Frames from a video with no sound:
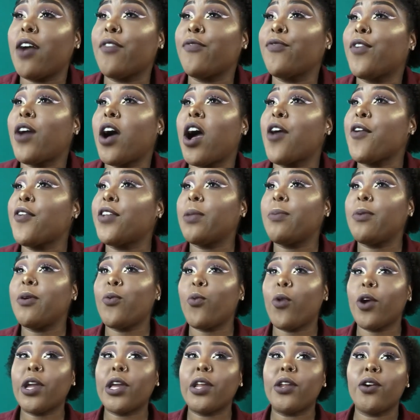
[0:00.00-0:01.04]
I've already
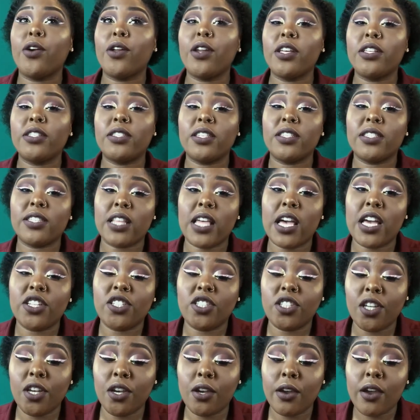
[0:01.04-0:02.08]
been working on it since
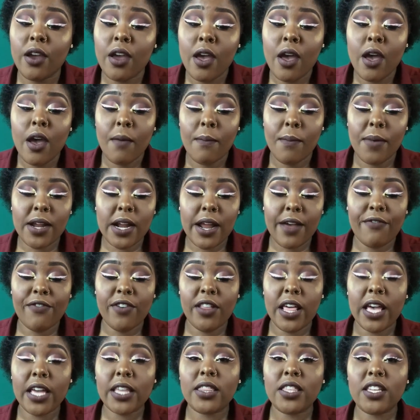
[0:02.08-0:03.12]
last year, but I
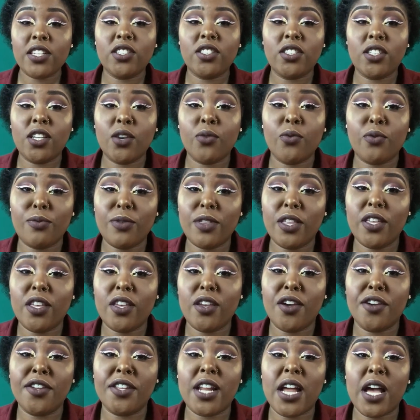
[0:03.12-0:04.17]
feel like this year will be the
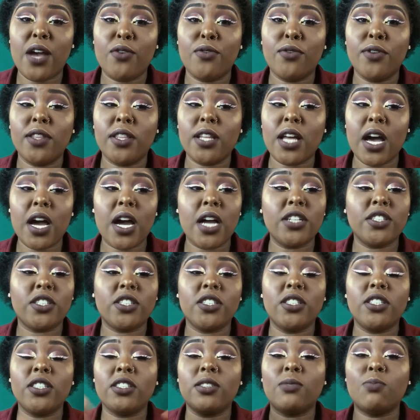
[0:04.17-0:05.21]
year that I will
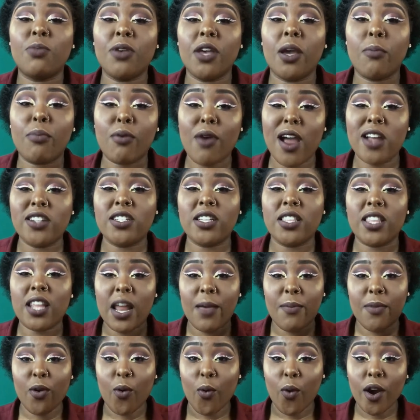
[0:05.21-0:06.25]
launch this big project that
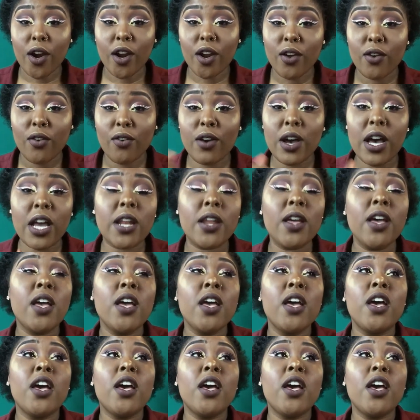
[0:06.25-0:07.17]
I've been working on.